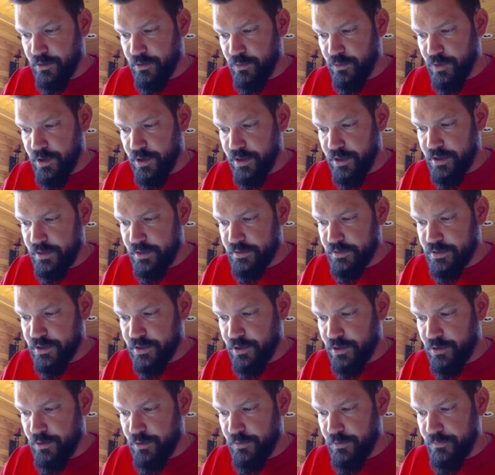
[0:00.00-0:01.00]
here that are going to
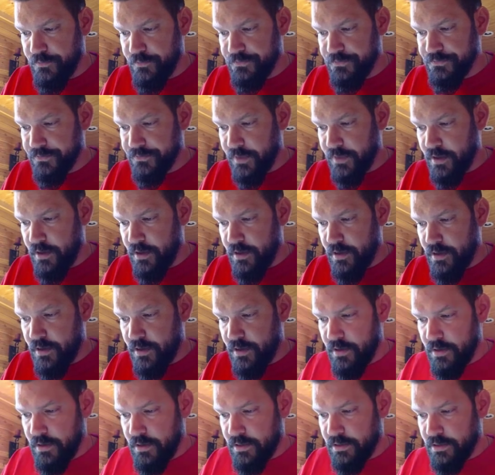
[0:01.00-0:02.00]
work. So
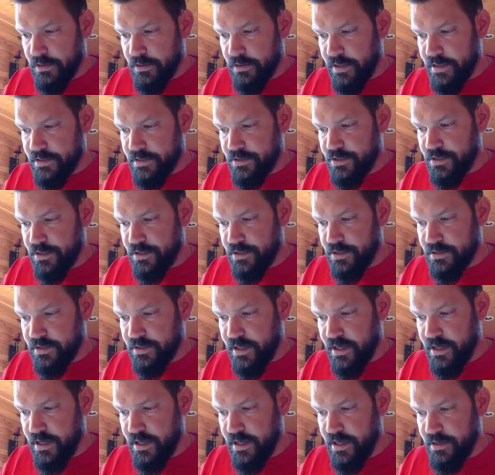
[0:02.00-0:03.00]
let's
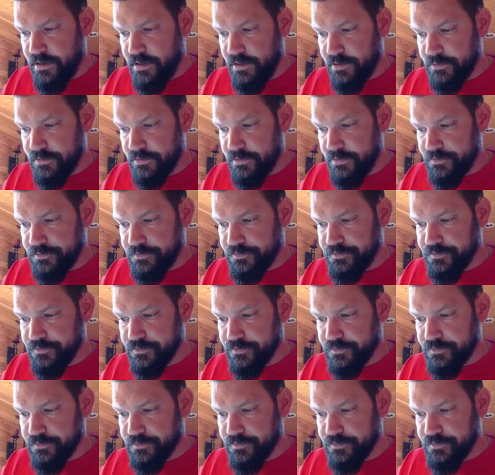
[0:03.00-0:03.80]
just take